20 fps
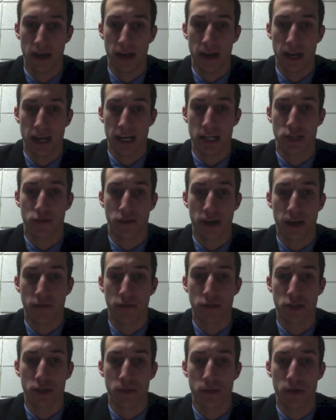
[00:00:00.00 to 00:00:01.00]
It is rare for
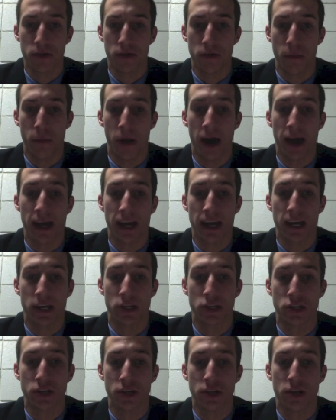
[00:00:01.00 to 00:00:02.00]
someone my
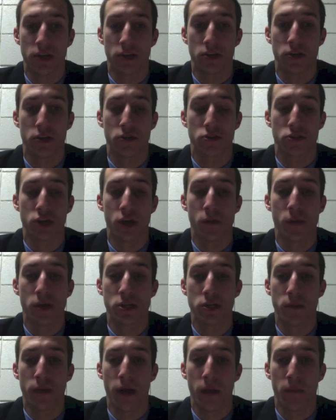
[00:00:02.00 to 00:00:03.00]
age to know so
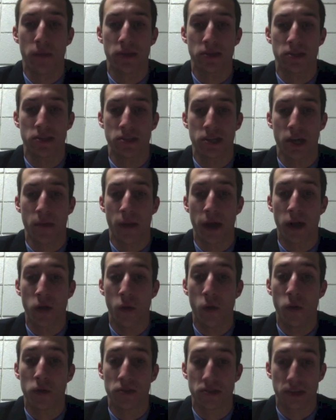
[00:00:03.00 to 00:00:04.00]
much about business, and my
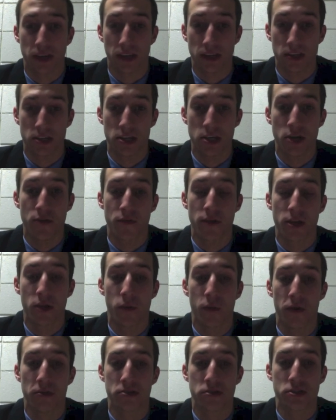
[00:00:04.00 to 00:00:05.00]
goal is to continue to read the
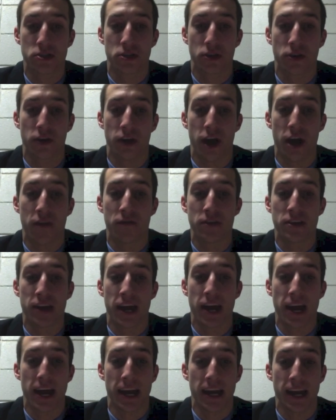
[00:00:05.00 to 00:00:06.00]
Wall Street Journal every
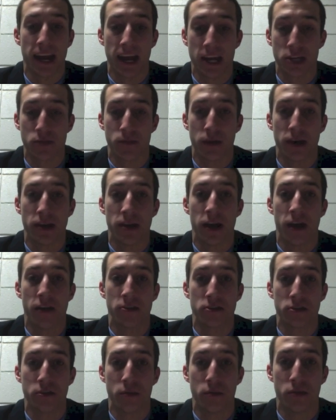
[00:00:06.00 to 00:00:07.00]
day and enhance my
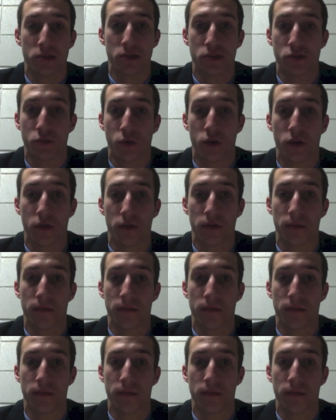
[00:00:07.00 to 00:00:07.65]
knowledge of the business world.